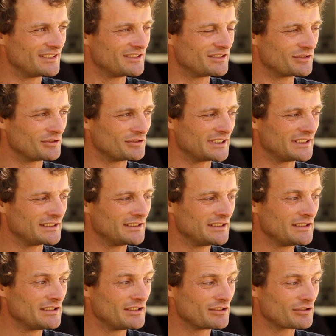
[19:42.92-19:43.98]
totally.
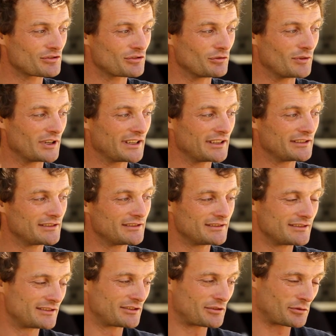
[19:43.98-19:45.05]
So what I
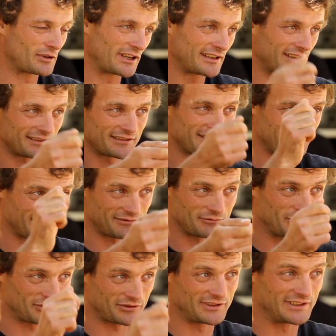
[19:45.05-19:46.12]
tried it
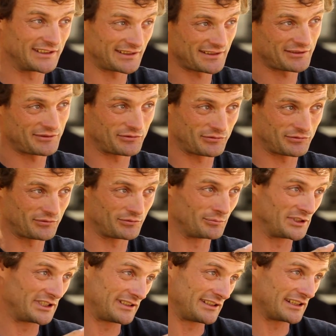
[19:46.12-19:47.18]
was this
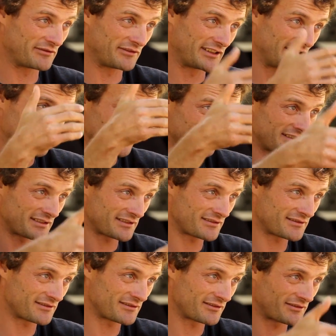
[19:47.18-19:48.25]
tumbling like Félix,
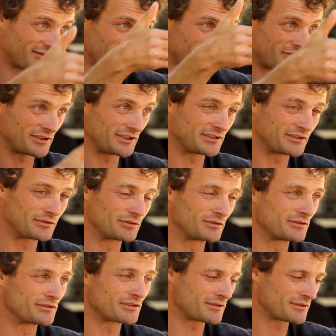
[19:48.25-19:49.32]
3
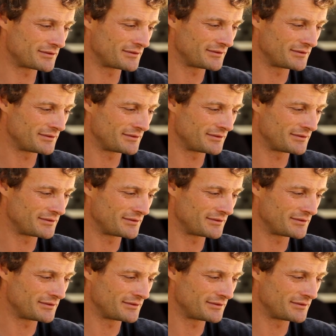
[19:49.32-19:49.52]
turns